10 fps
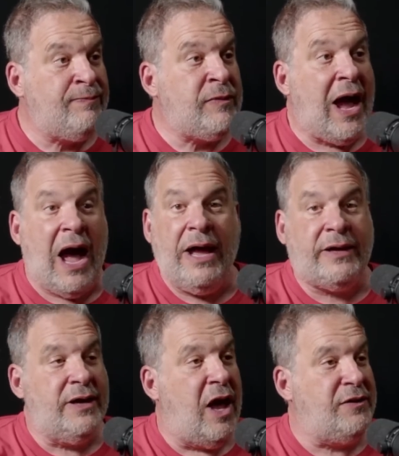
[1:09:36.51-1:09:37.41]
I
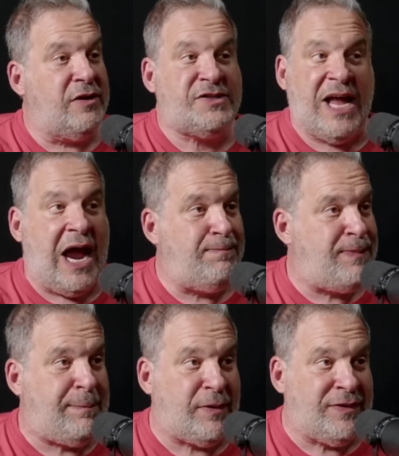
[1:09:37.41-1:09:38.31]
can understand
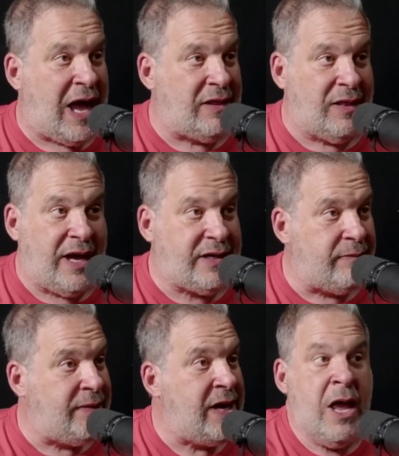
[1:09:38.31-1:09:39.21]
people not
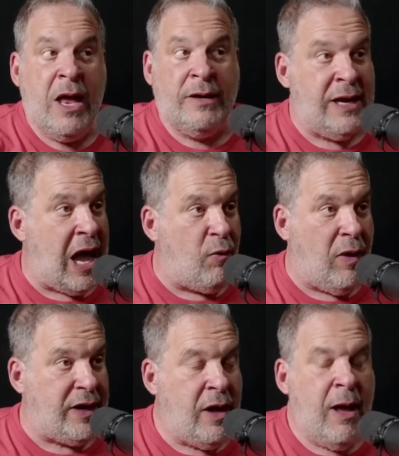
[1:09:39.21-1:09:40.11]
liking me, not
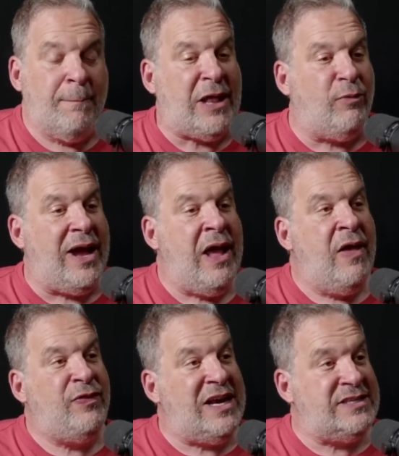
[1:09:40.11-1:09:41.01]
wanting to. By the way,
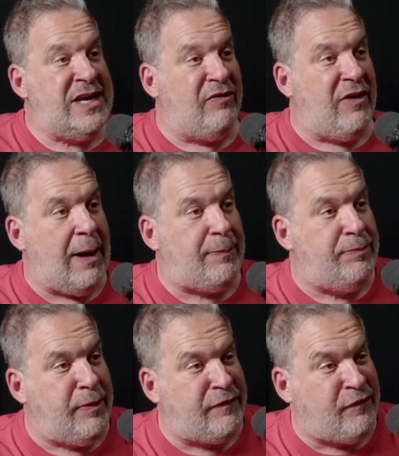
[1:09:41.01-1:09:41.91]
that has never
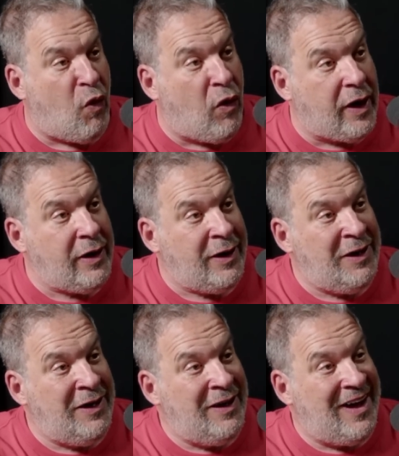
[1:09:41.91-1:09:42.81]
happened before
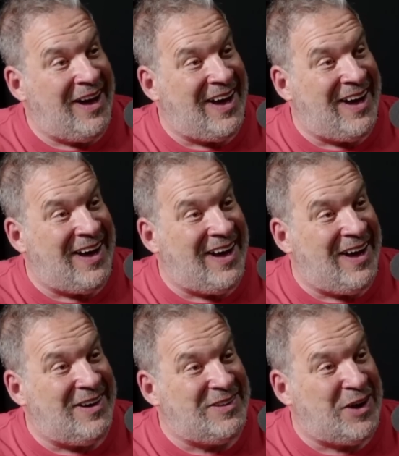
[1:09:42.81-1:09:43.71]

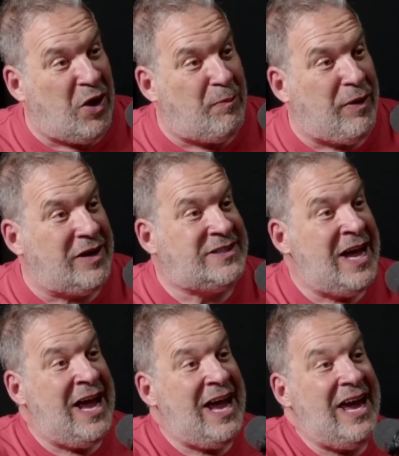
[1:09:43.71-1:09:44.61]
the Goldbergs.
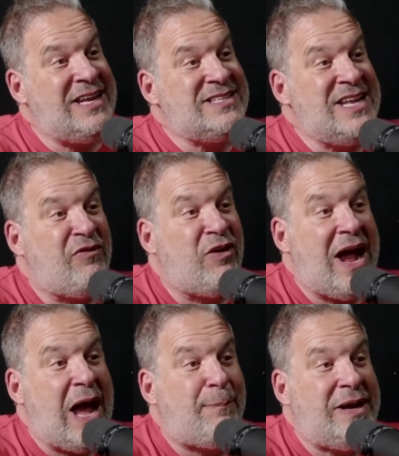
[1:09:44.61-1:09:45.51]
It has never
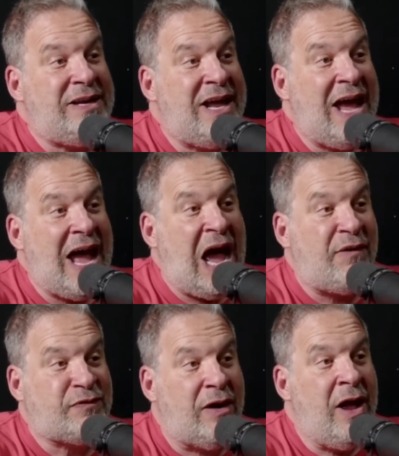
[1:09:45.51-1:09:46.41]
happened
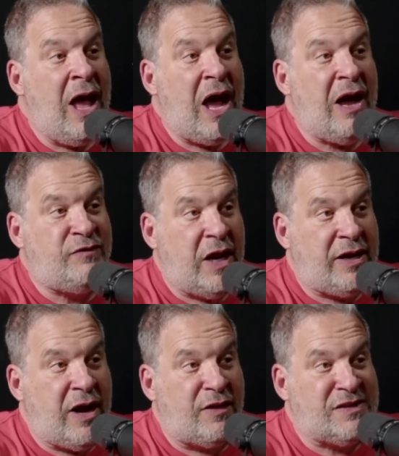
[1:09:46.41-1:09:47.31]
after. I've done
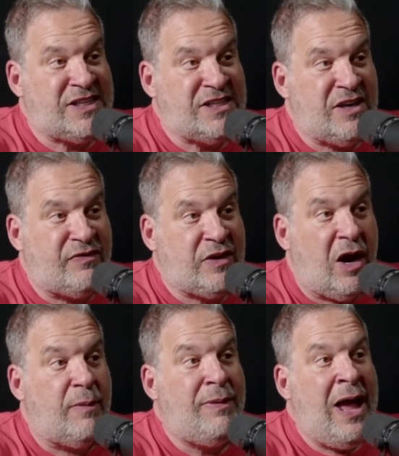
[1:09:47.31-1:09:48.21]
another season of
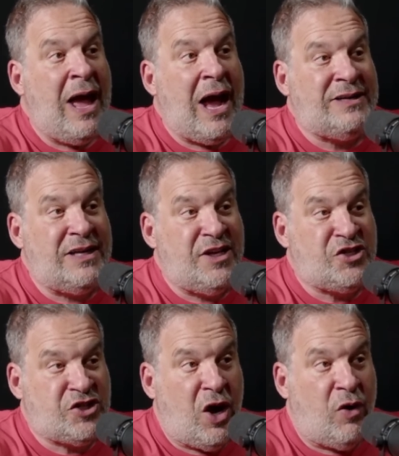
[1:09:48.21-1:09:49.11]
Curb. I did the
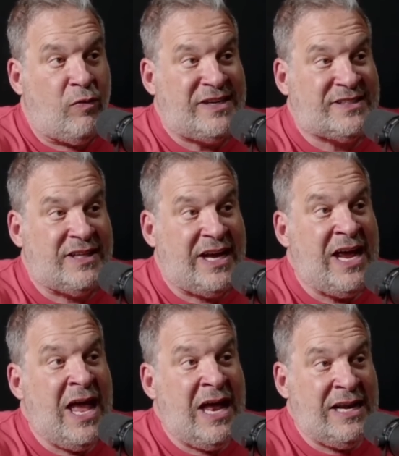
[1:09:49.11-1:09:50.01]
show
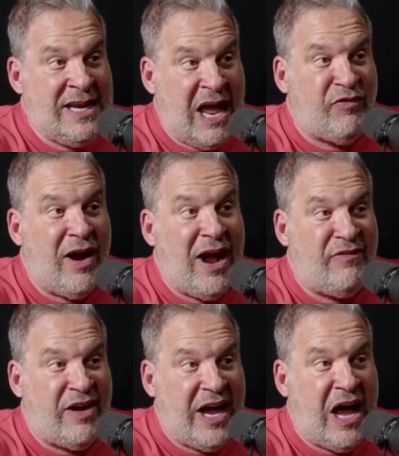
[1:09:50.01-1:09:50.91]
recently, Never
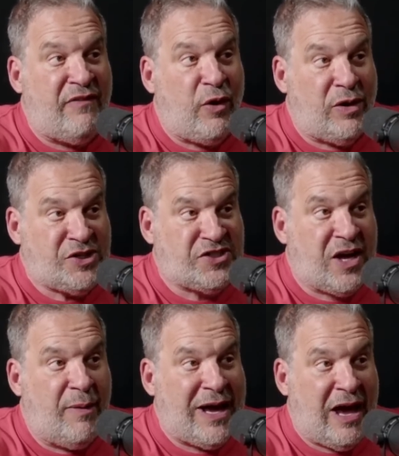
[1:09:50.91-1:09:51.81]
Have I Ever, which is
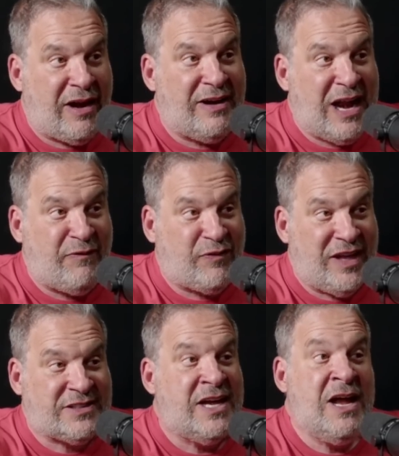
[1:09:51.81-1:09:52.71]
coming out on
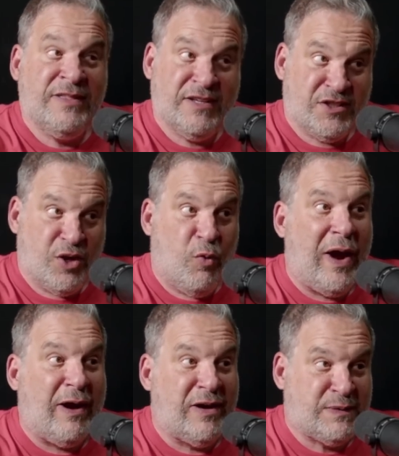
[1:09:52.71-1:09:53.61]
Netflix. This is the
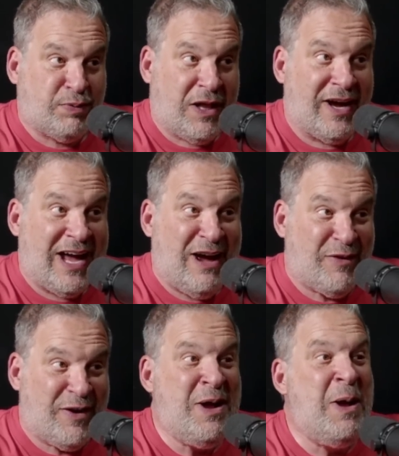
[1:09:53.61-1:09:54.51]
weirdest plug
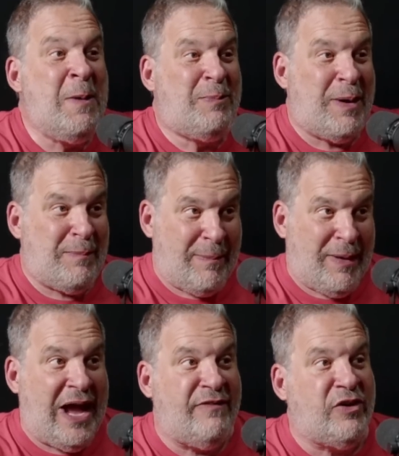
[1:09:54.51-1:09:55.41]
ever. But my
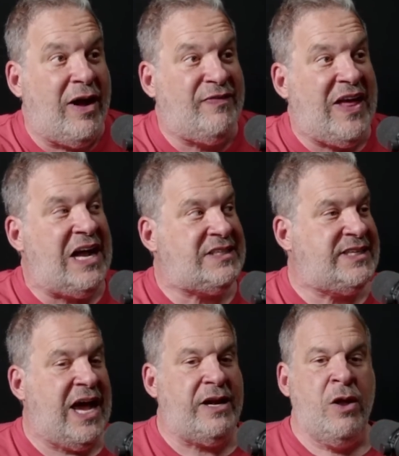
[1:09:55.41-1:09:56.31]
behavior on that
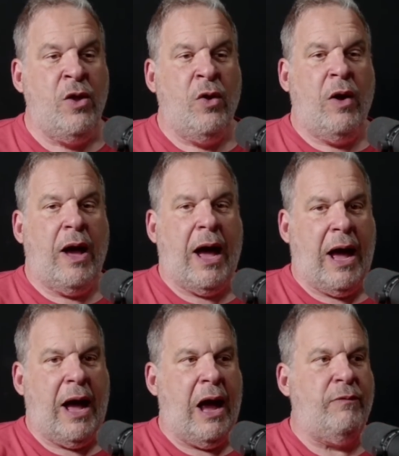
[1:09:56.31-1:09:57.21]
set,
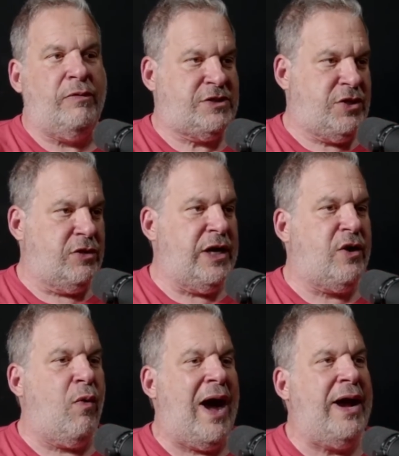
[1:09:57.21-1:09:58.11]
I was certainly
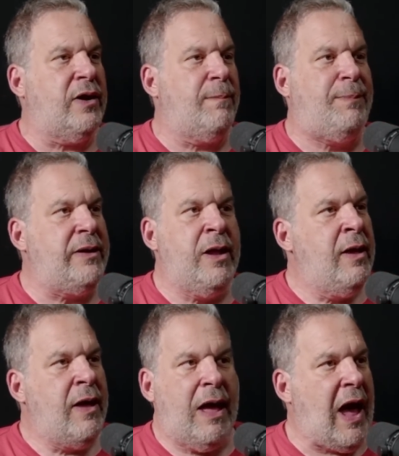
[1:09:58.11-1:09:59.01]
quieter, but
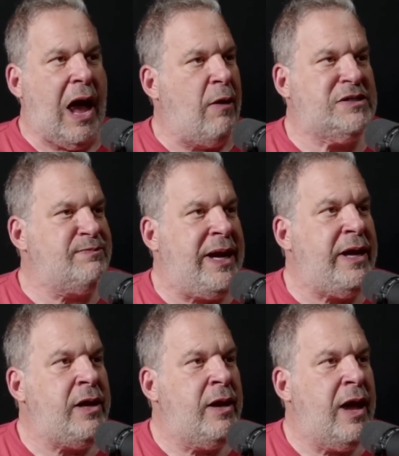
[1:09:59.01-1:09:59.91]
I was
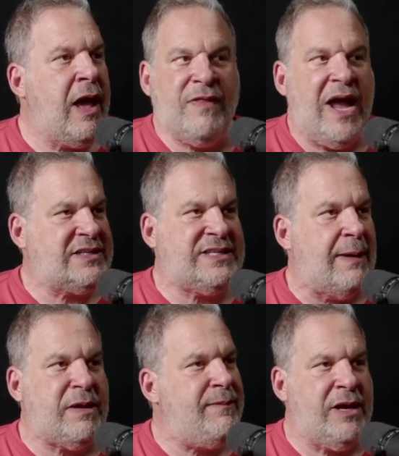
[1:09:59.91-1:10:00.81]
me, and they
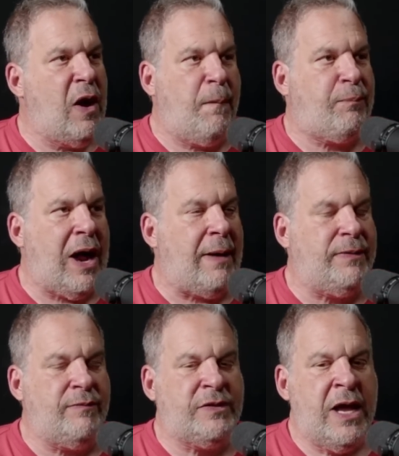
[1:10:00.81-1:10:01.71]
accepted me and no
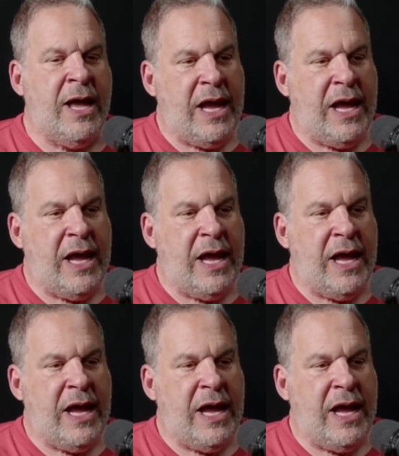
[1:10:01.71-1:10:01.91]
problems.